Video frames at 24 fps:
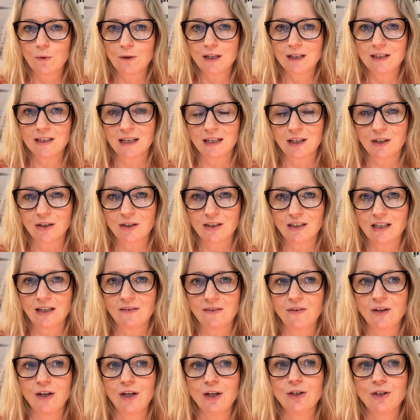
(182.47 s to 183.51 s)

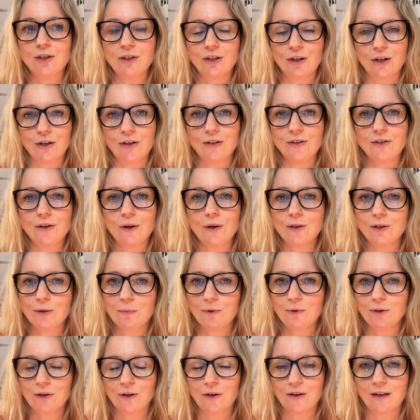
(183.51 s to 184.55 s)
executive turned
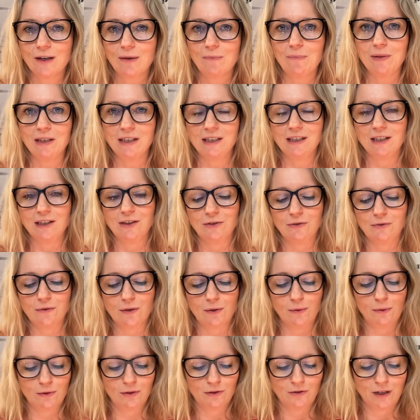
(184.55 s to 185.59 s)
entrepreneur and business
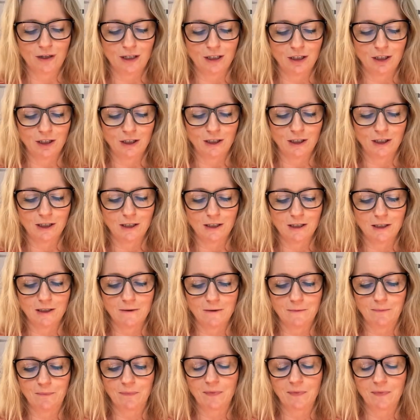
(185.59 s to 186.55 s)
growth strategist.